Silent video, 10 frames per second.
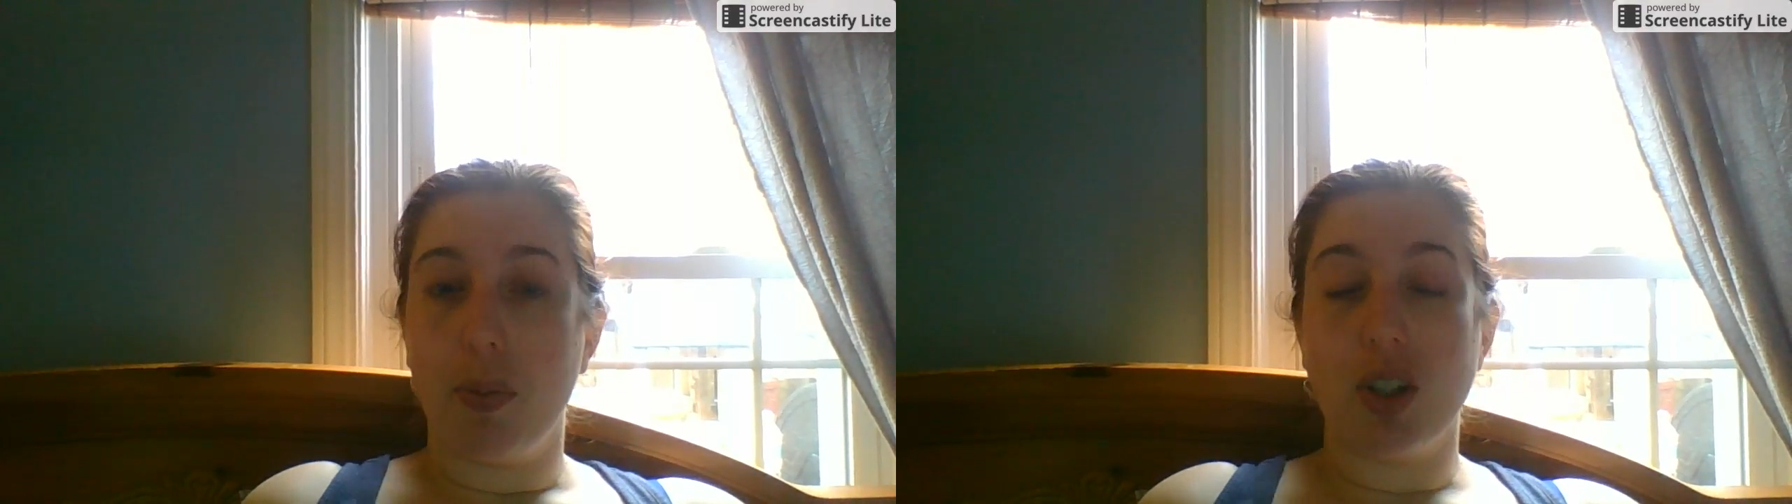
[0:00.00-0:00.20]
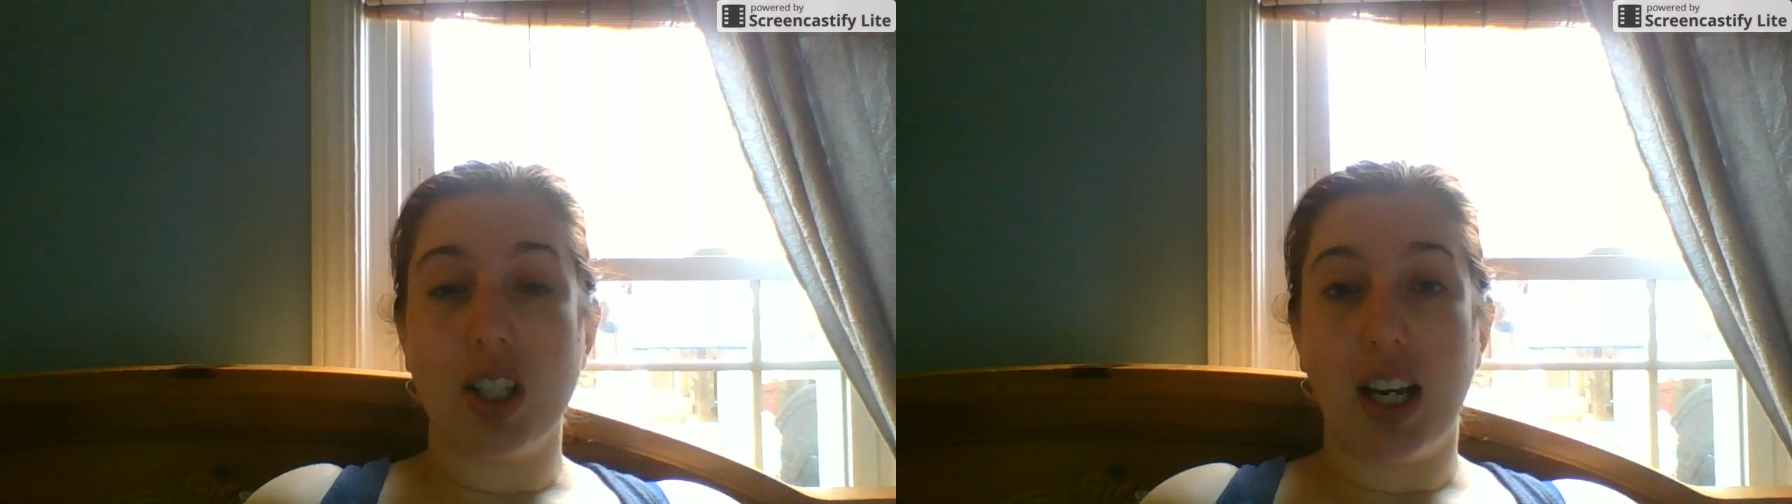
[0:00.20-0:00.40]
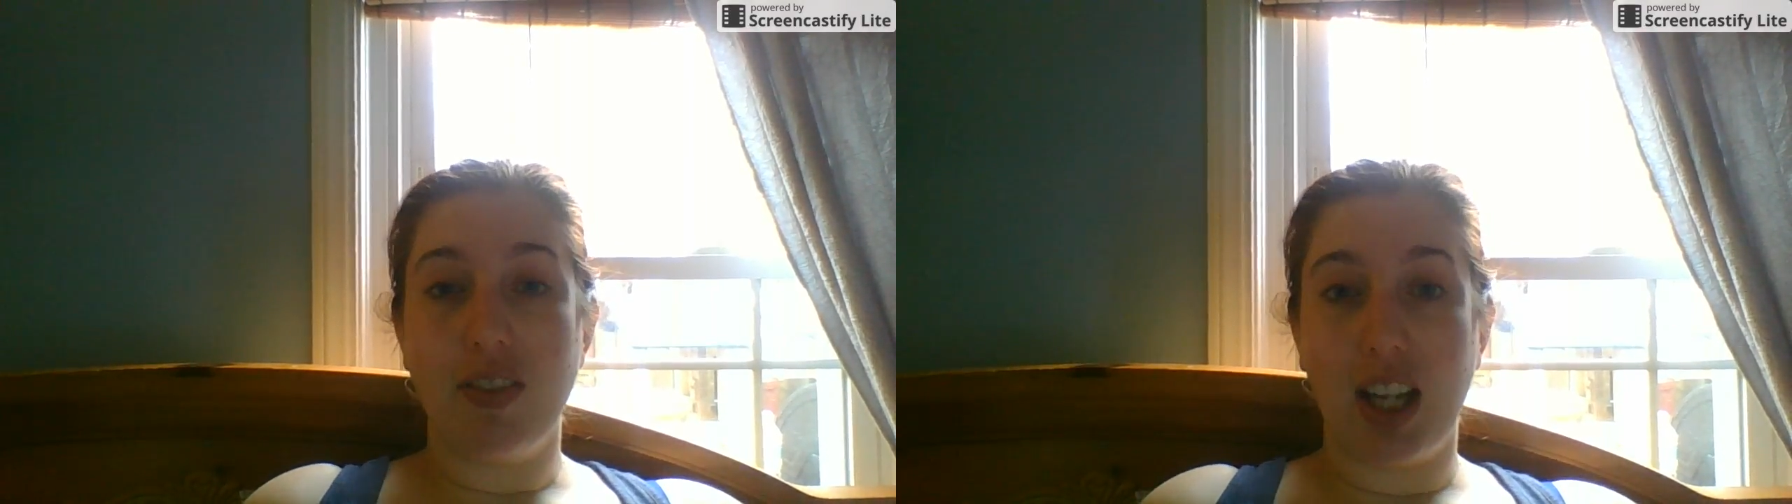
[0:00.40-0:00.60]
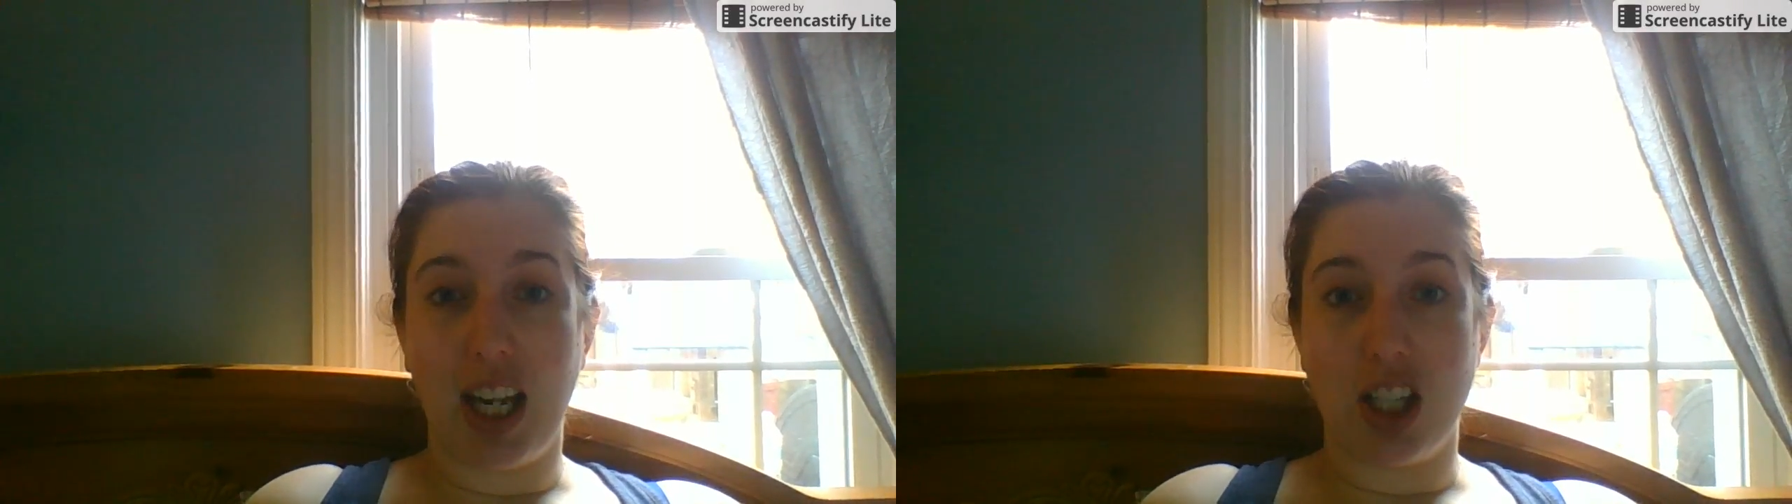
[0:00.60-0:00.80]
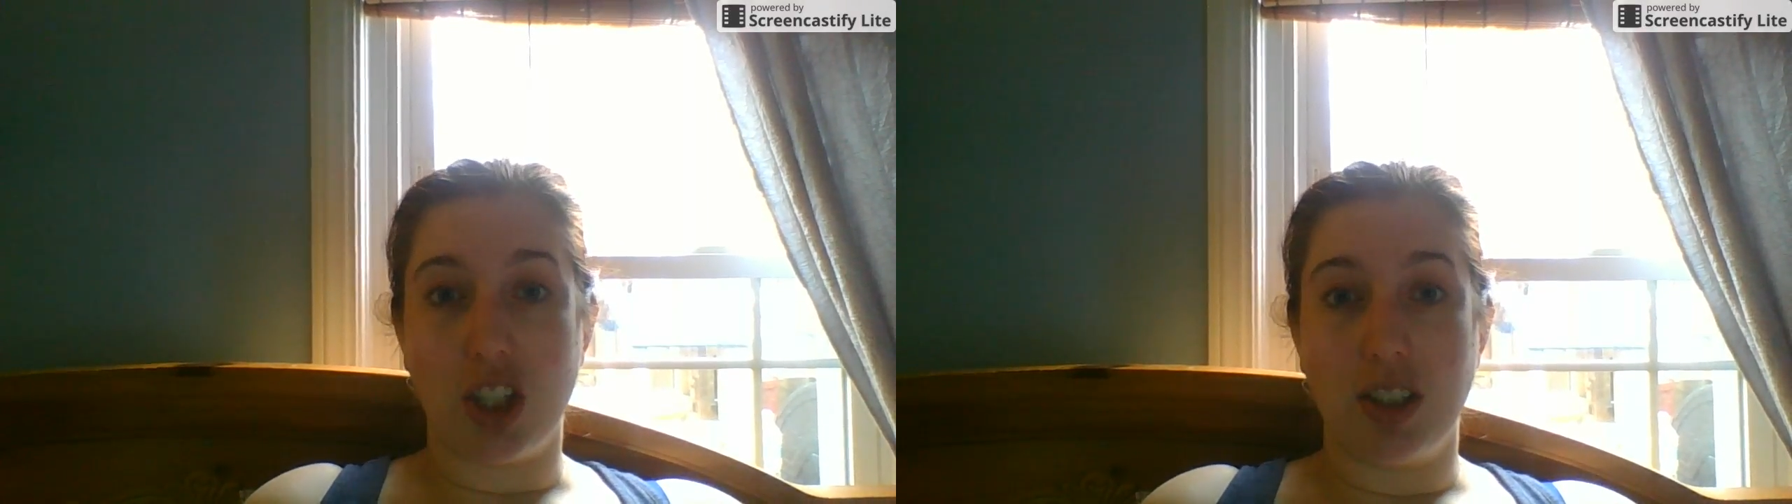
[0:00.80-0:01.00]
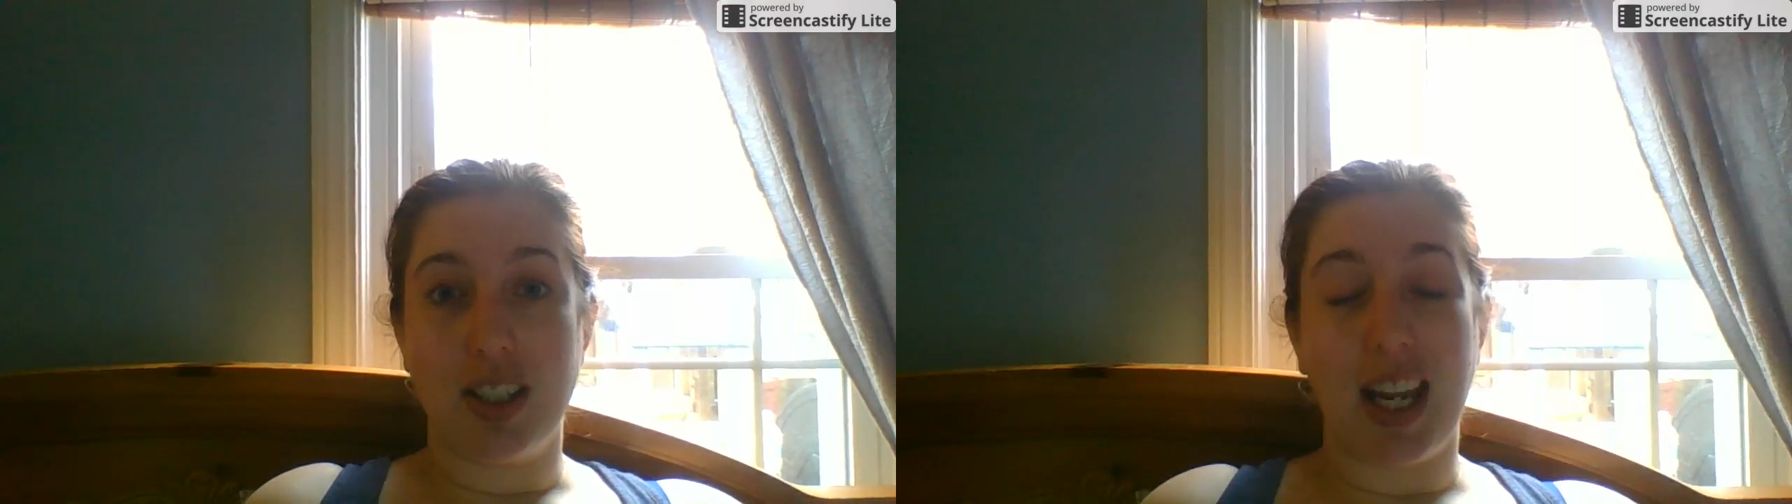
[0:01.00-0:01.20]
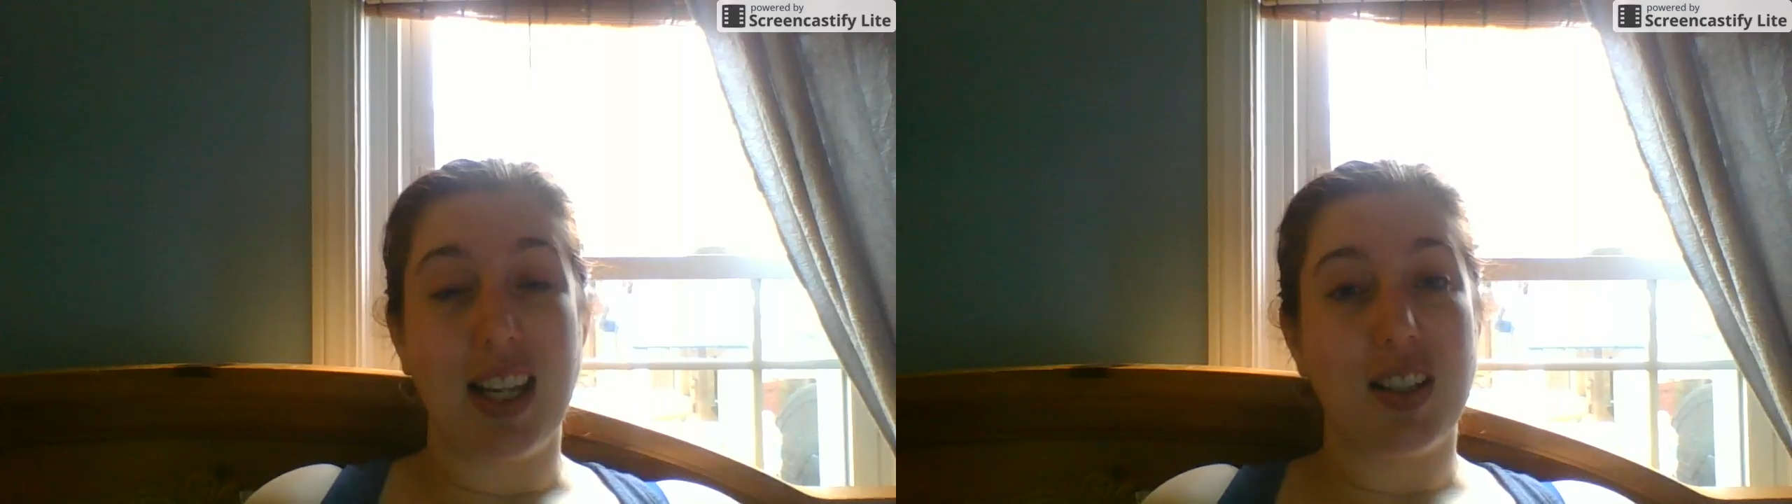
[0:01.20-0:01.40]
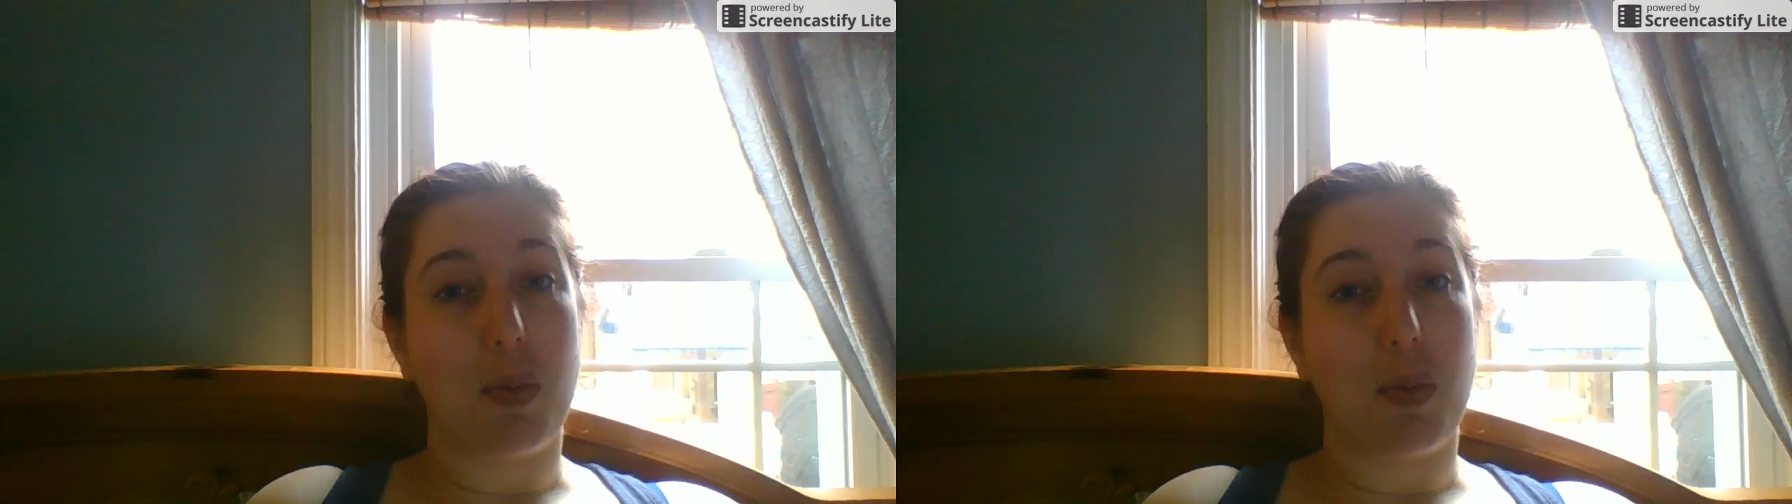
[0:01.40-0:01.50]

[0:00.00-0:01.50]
Personification takes